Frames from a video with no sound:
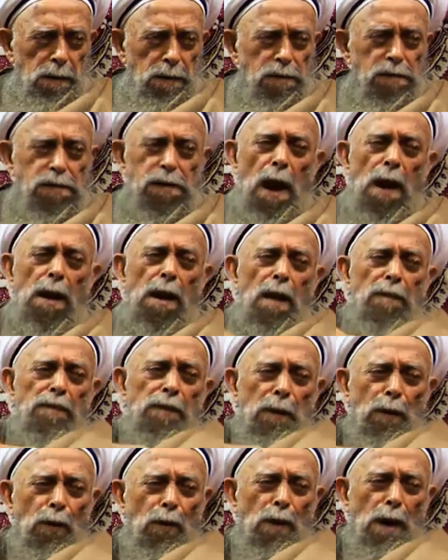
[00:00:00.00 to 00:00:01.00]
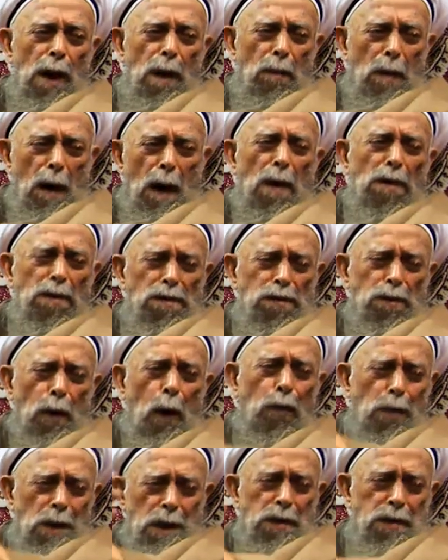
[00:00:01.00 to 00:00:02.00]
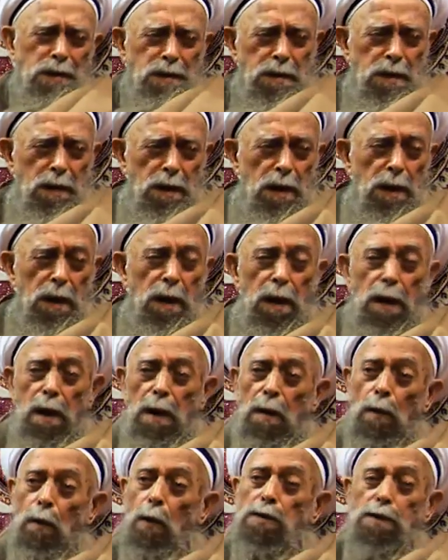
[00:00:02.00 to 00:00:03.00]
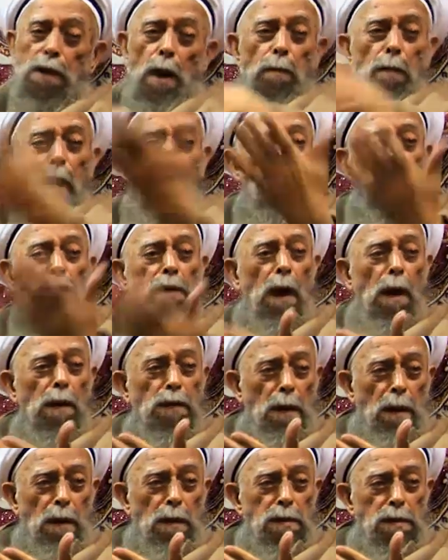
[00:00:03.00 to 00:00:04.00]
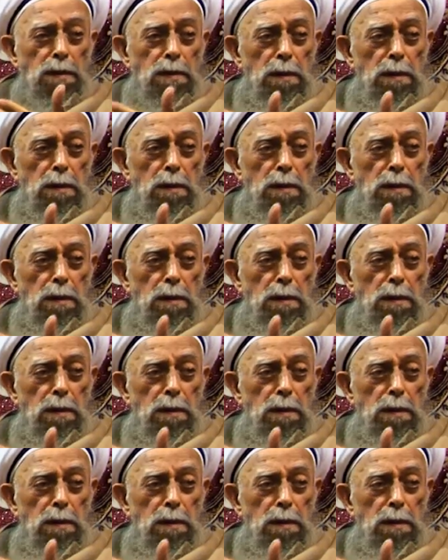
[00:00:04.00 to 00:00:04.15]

Salafi ulama's knowledge. What about others?